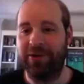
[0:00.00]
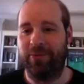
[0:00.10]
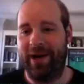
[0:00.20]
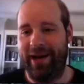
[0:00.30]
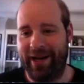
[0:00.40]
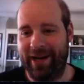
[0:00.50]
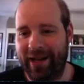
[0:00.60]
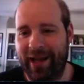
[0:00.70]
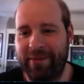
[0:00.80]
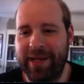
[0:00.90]
way.
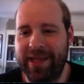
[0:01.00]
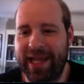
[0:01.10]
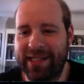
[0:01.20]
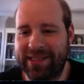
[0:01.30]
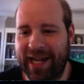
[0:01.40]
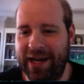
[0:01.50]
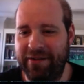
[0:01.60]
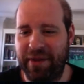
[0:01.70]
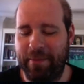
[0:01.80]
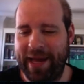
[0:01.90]
I mean, that's kind
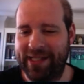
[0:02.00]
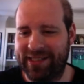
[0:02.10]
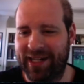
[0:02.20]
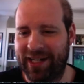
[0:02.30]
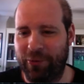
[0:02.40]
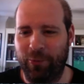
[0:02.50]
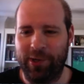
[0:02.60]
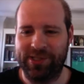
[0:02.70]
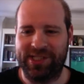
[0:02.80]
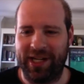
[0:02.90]
of the best thing and the
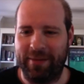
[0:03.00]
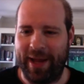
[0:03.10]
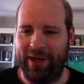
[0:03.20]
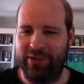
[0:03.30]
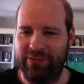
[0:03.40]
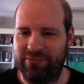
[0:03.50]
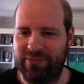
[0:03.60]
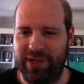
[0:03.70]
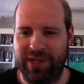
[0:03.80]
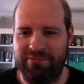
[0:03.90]
worst thing about
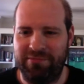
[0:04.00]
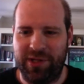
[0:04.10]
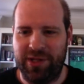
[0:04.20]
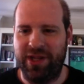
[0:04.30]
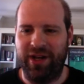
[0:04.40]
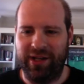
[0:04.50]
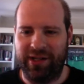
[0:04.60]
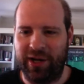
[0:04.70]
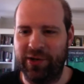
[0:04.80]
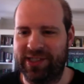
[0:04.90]
the
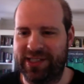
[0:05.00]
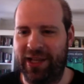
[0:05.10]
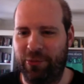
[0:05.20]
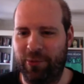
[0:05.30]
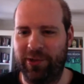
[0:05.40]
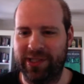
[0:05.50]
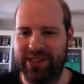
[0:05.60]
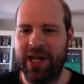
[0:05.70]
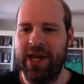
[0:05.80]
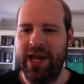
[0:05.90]
current state of the world is
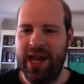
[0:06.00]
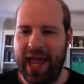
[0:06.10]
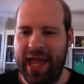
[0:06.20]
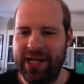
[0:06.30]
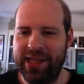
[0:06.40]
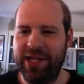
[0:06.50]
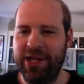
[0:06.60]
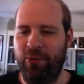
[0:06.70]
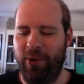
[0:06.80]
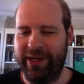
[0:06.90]
anything you
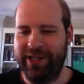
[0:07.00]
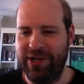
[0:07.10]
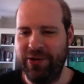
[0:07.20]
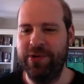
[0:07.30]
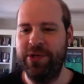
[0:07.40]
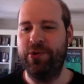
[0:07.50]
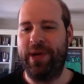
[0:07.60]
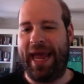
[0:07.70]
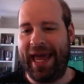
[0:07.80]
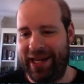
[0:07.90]
want to do, you
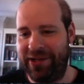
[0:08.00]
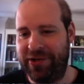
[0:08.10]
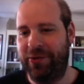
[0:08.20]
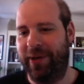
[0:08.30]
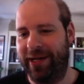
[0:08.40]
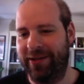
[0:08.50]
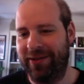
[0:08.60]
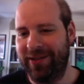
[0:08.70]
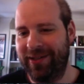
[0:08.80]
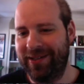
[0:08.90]
can do it.
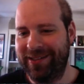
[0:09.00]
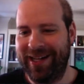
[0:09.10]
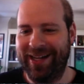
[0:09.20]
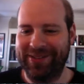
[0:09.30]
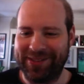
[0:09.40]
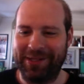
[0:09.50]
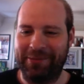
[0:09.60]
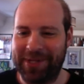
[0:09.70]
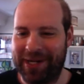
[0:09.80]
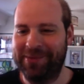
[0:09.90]
Now,
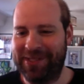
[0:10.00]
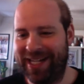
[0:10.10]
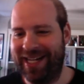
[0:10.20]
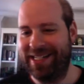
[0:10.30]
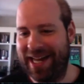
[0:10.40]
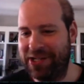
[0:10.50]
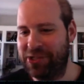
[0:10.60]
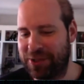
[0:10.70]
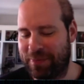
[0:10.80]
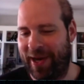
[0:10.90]
sometimes the
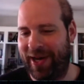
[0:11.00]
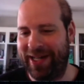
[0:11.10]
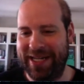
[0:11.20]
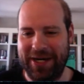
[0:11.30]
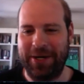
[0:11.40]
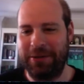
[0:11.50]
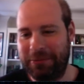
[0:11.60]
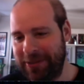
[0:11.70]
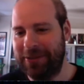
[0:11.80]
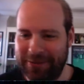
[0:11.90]
intentions behind it are a
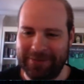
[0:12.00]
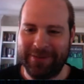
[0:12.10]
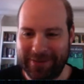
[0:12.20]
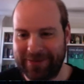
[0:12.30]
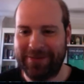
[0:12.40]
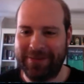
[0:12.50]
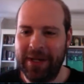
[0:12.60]
little,